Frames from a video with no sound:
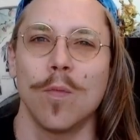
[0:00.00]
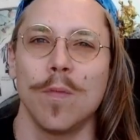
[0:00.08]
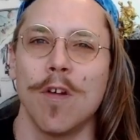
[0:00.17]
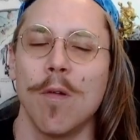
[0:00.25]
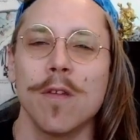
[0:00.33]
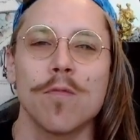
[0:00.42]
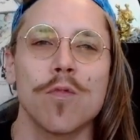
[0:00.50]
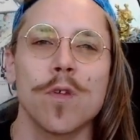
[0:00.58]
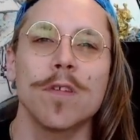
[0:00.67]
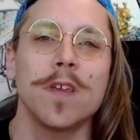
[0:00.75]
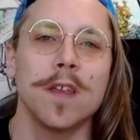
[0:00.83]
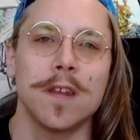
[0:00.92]
No one
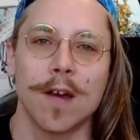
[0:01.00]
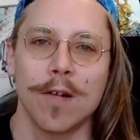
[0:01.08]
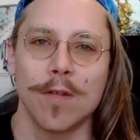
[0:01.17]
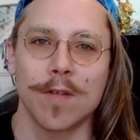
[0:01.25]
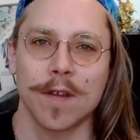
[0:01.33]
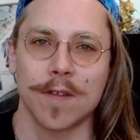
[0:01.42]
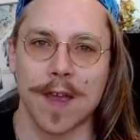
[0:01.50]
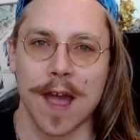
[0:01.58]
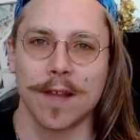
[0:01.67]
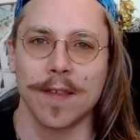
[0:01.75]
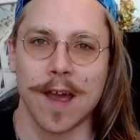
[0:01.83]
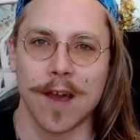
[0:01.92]
really knows
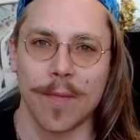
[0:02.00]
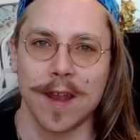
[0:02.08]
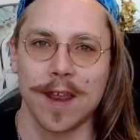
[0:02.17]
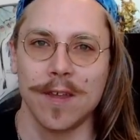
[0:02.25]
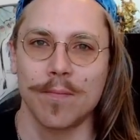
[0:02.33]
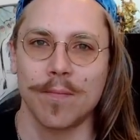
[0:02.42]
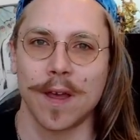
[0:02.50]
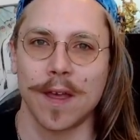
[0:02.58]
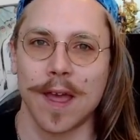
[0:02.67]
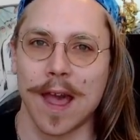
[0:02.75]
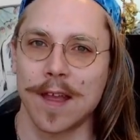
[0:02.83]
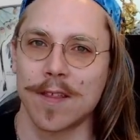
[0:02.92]
exactly how many,
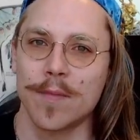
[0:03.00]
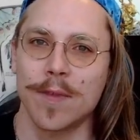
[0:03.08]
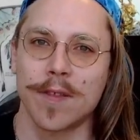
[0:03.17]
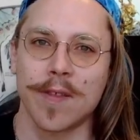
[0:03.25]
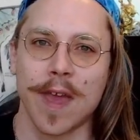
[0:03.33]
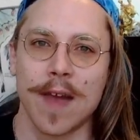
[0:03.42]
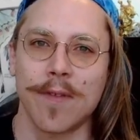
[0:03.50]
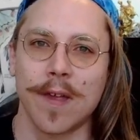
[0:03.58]
but estimates have it